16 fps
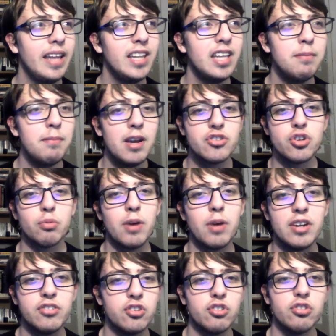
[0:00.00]
and they managed to
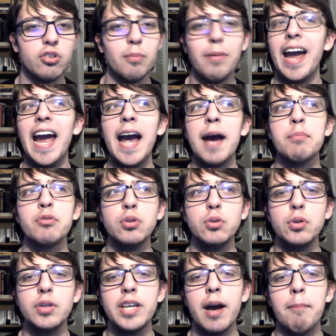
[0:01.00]
write just some
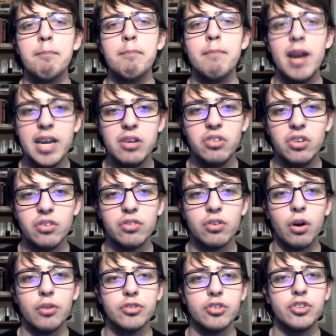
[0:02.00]
absolutely amazing
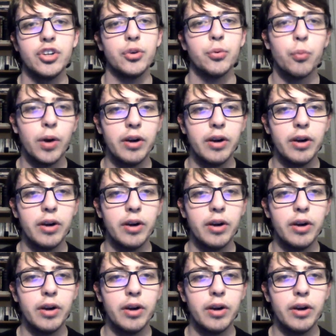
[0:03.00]
songs on here.